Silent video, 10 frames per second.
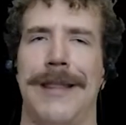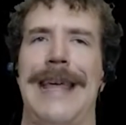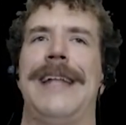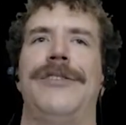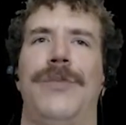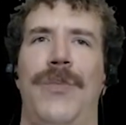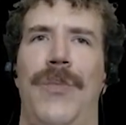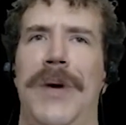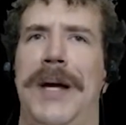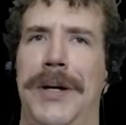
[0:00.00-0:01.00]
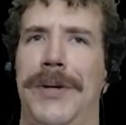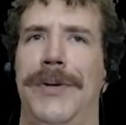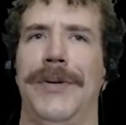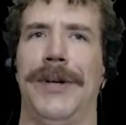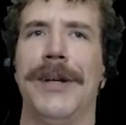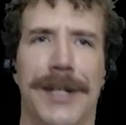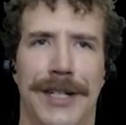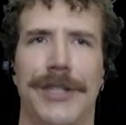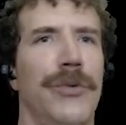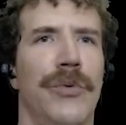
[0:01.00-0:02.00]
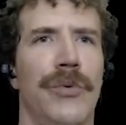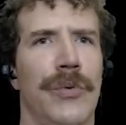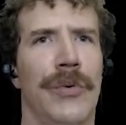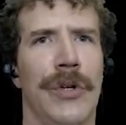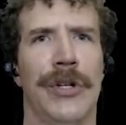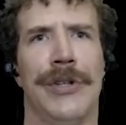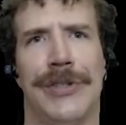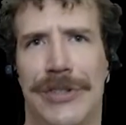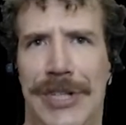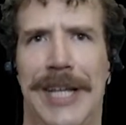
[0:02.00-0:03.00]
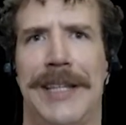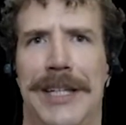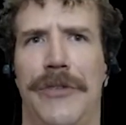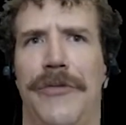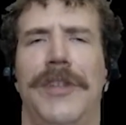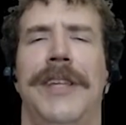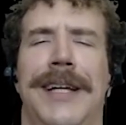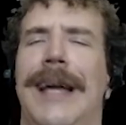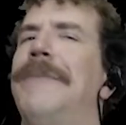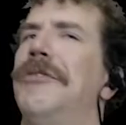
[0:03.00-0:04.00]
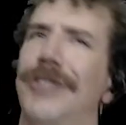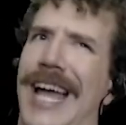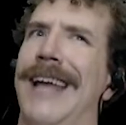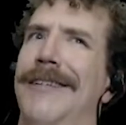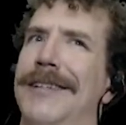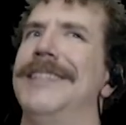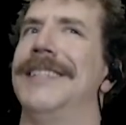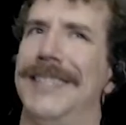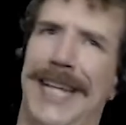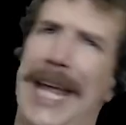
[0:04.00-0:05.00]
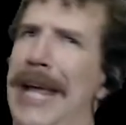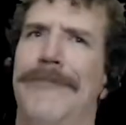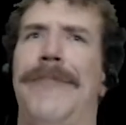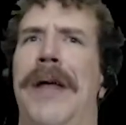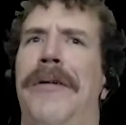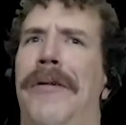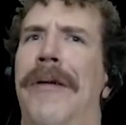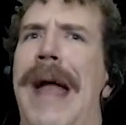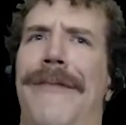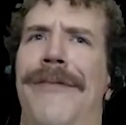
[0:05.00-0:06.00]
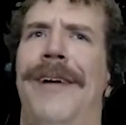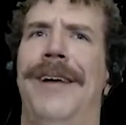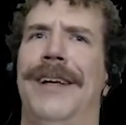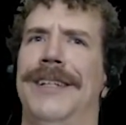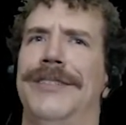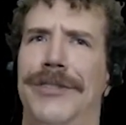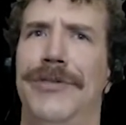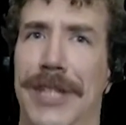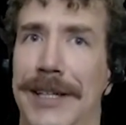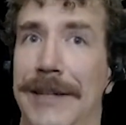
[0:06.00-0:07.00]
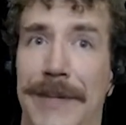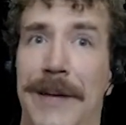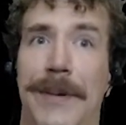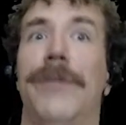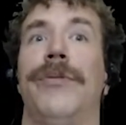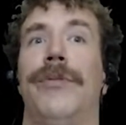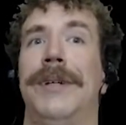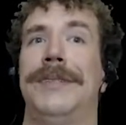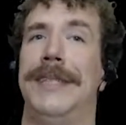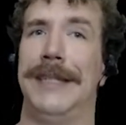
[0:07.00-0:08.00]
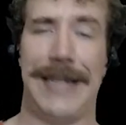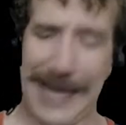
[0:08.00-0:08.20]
That's weird. You saying that you feel like I'm your child in the same paragraph as you telling me about thrusting?